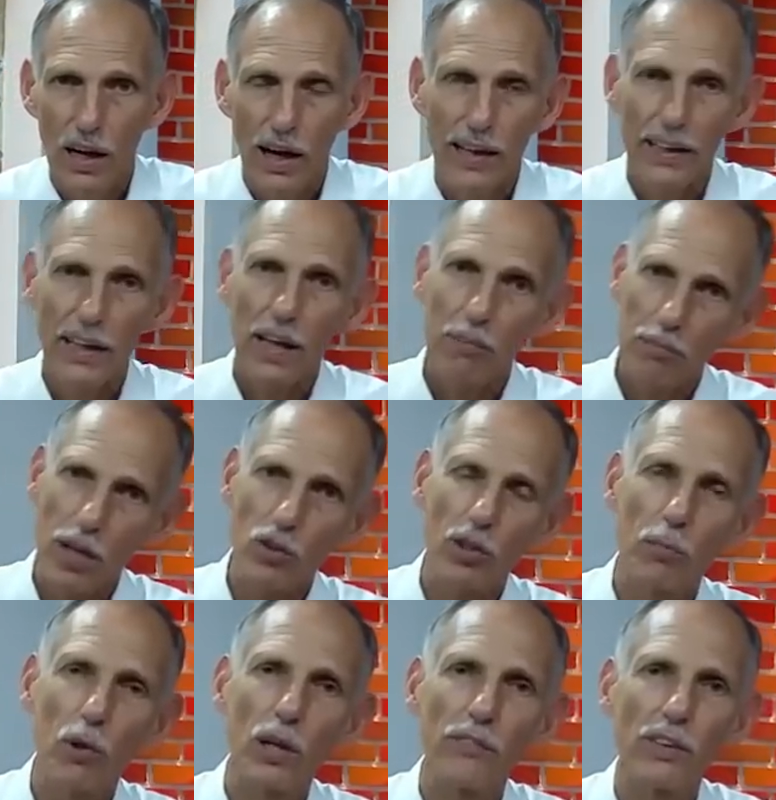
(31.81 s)
I came down
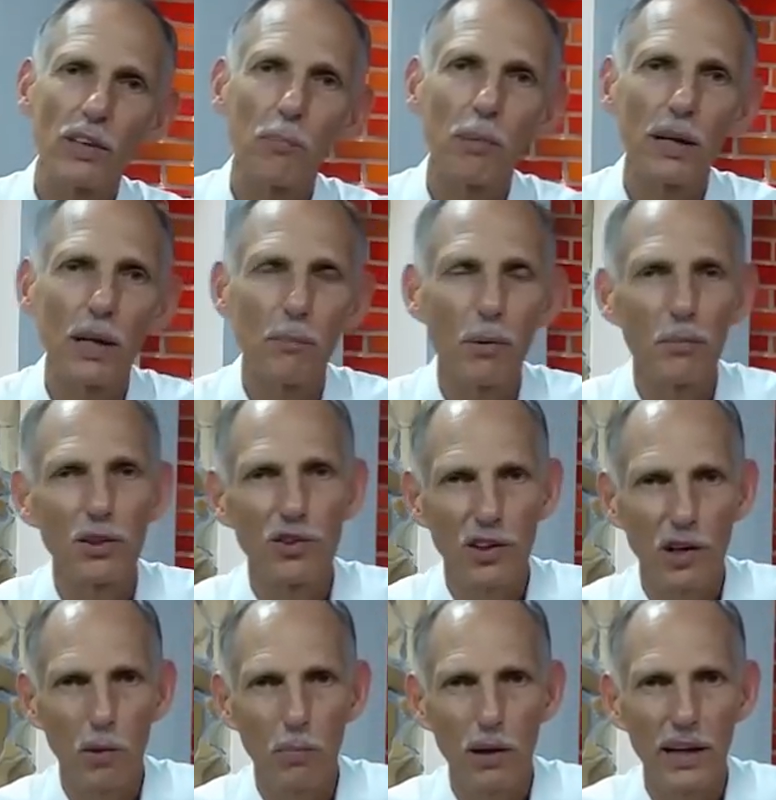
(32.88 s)
to Bolivia to pick up a
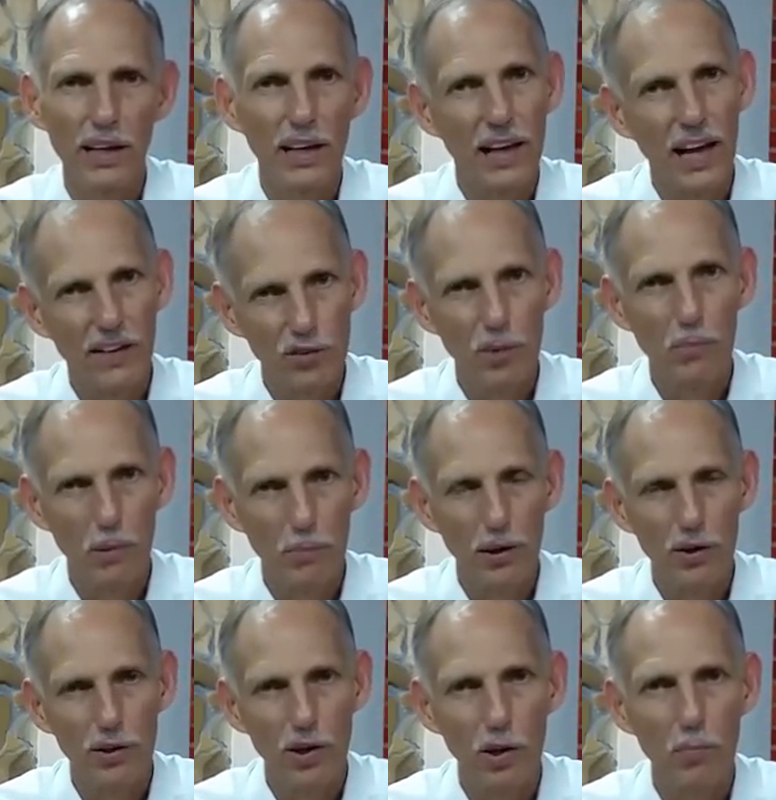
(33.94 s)
mission airplane, and I have to
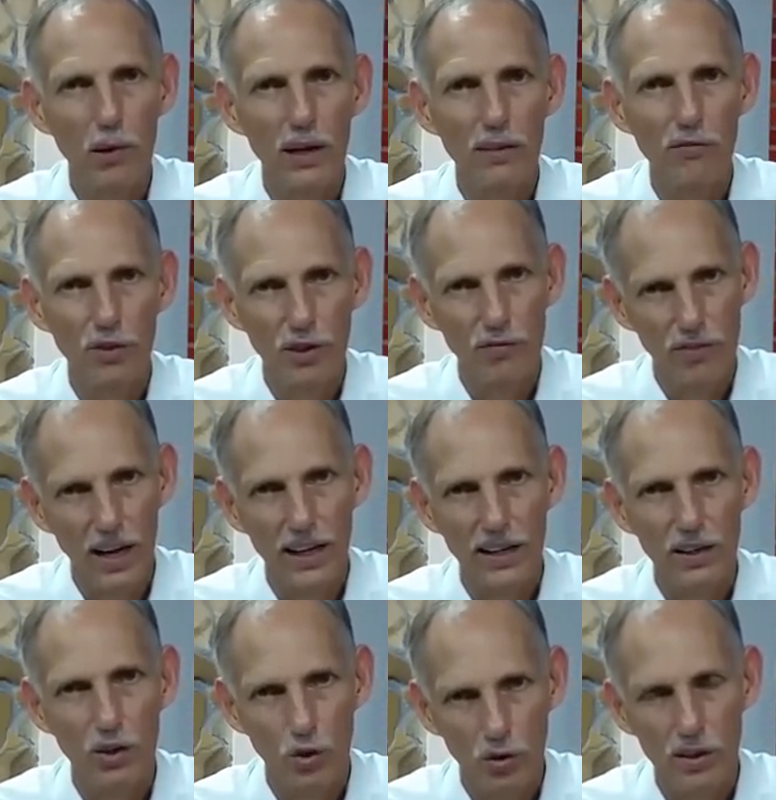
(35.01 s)
prepare the airplane for the
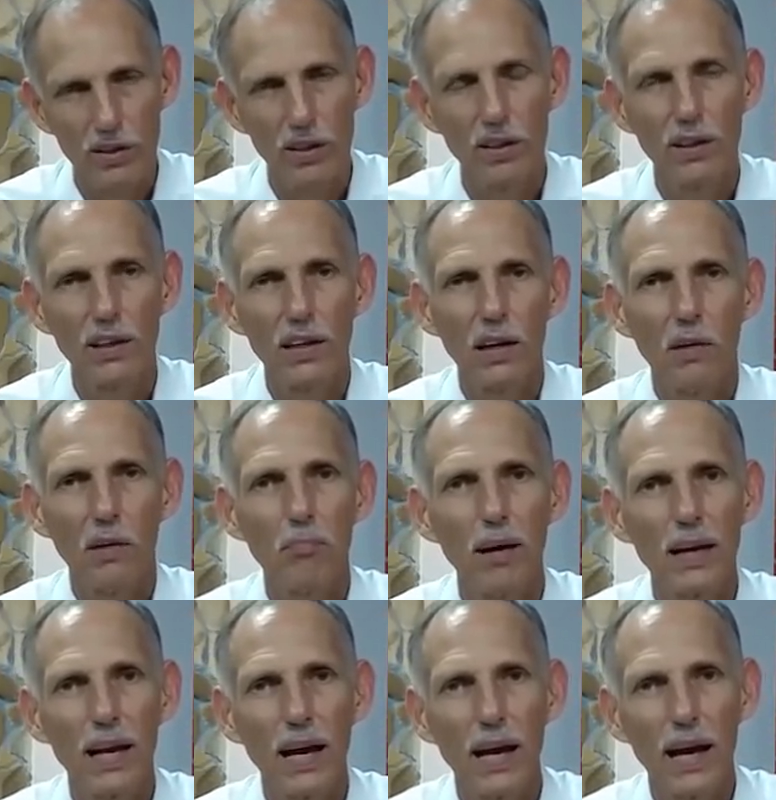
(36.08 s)
flight north,
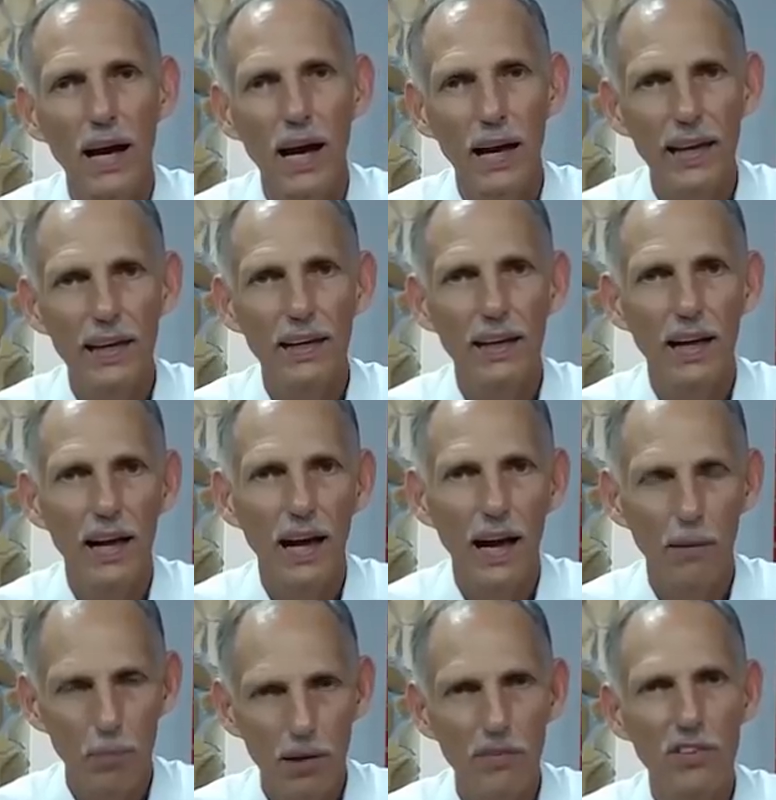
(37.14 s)
but I
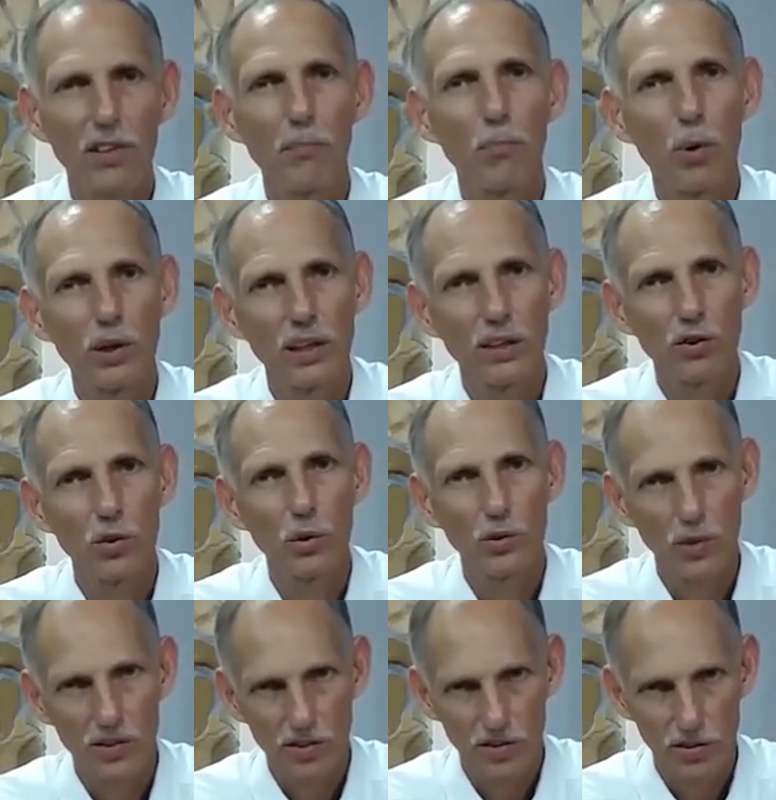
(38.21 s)
believe it's important to
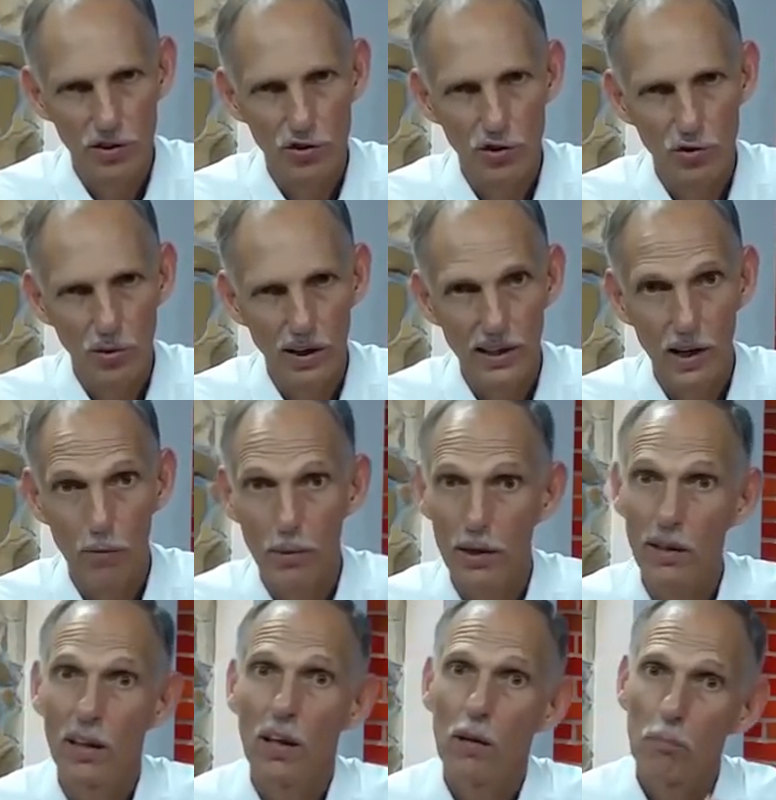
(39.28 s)
address these issues right now.
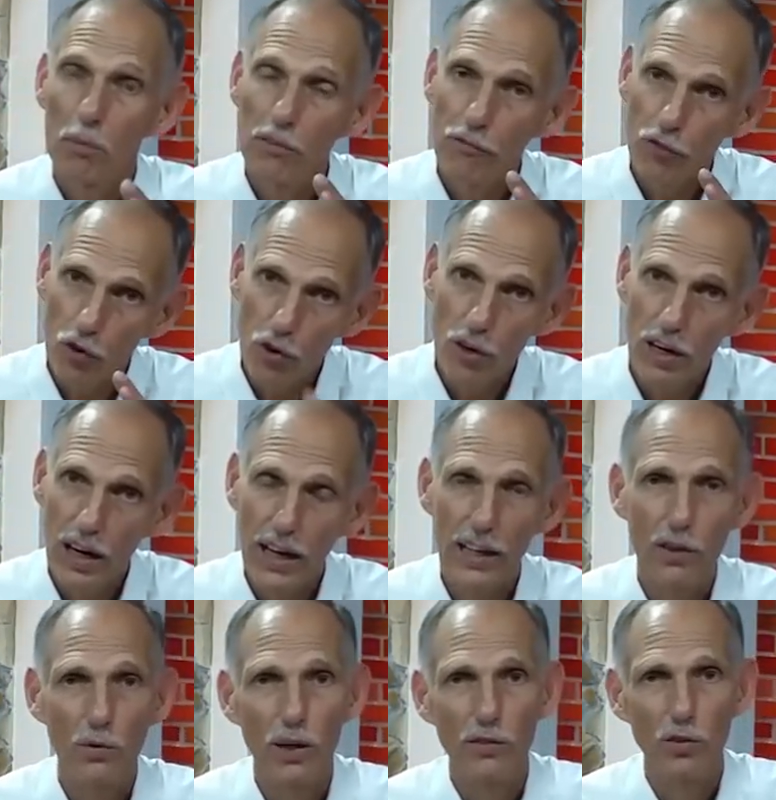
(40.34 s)
But before
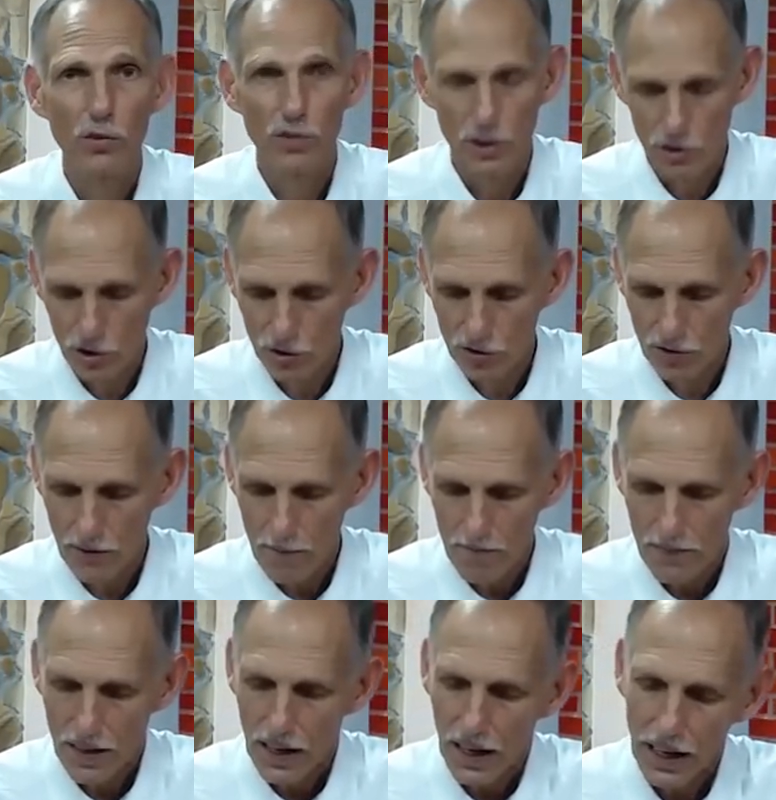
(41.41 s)
I address those issues,
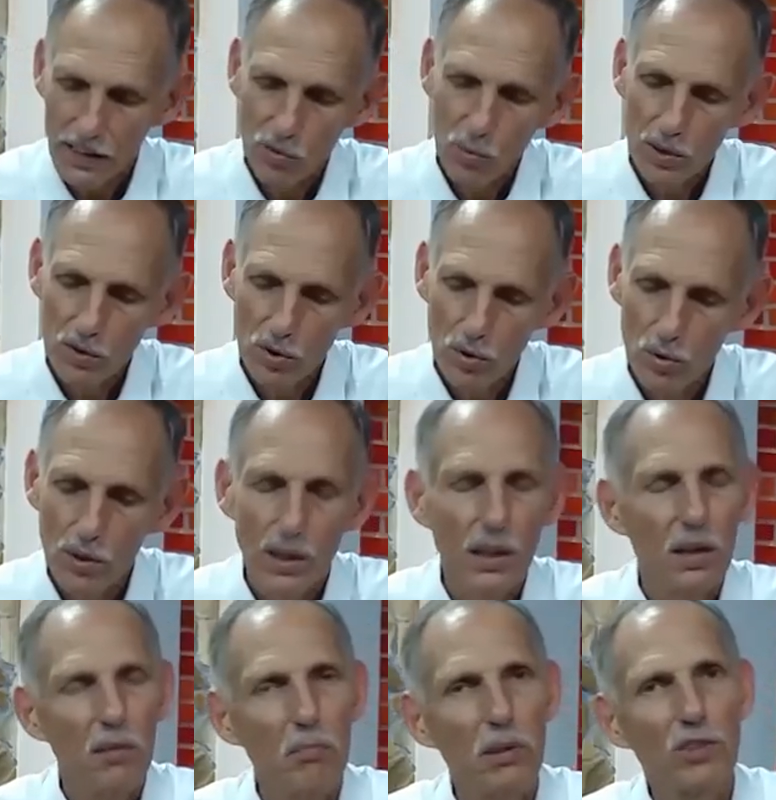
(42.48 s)
I just want to
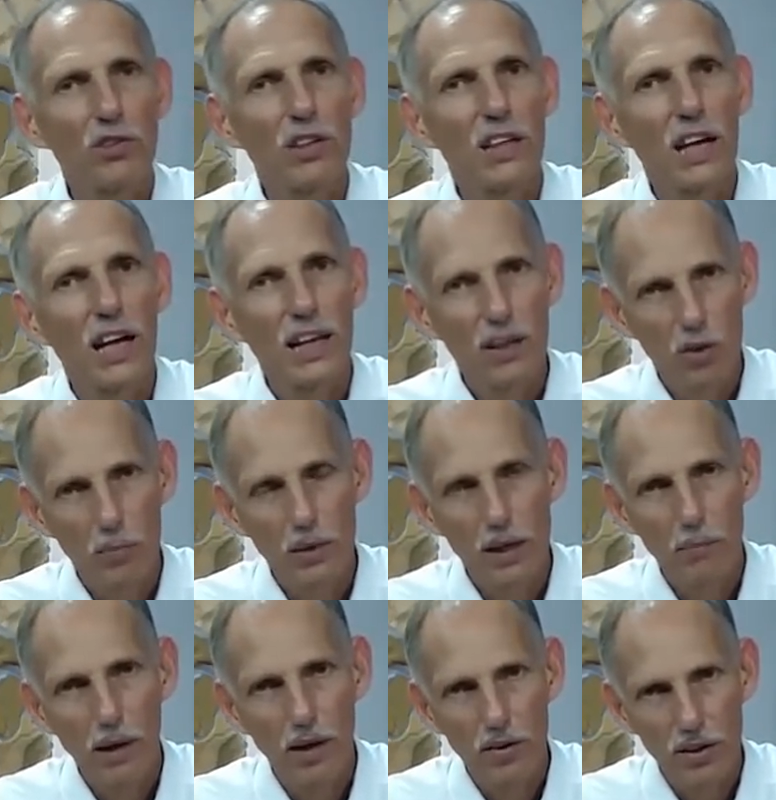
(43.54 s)
mention a little
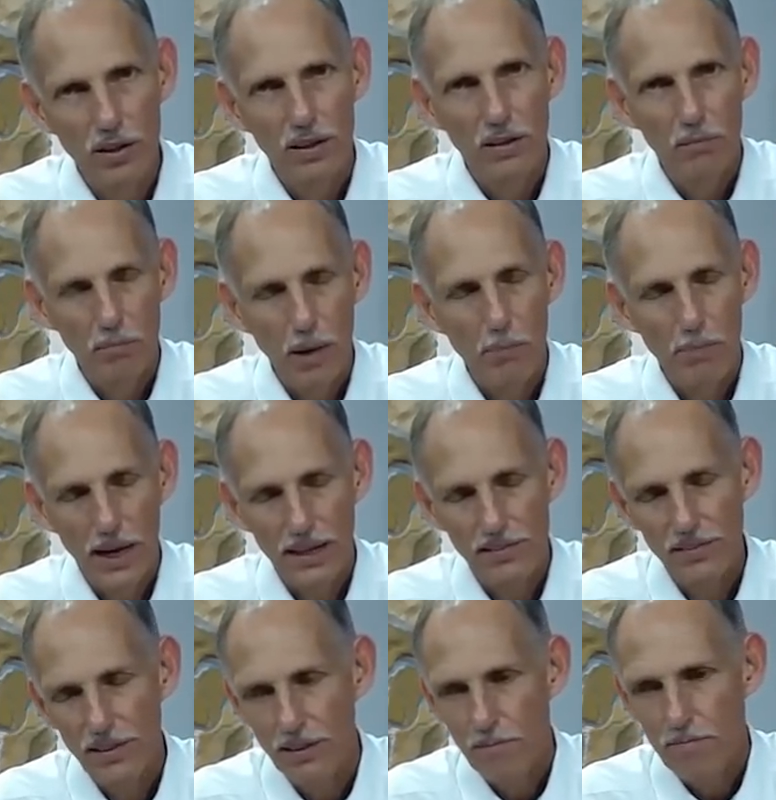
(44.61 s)
bit about my
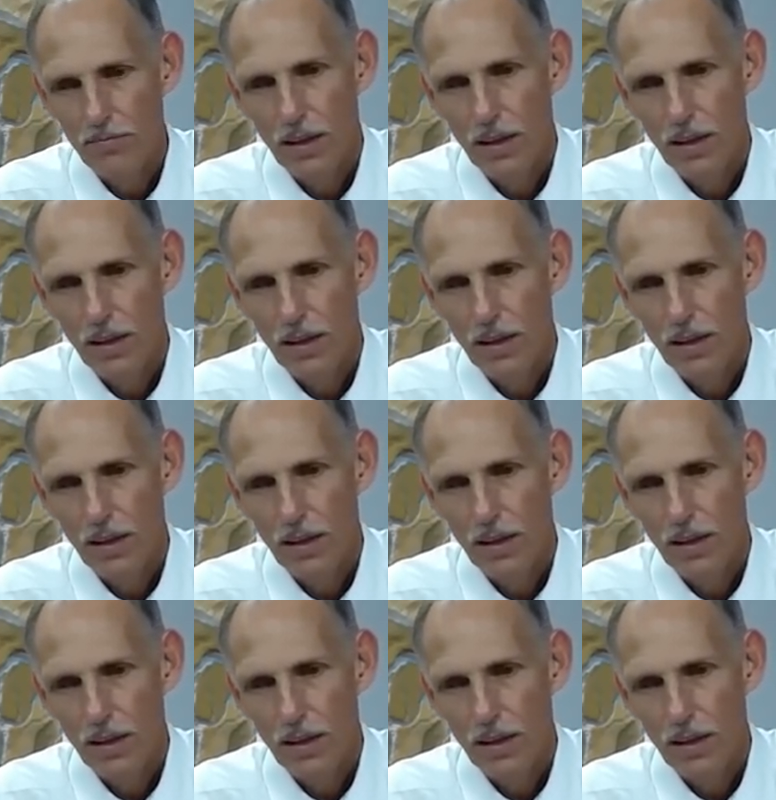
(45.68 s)
past.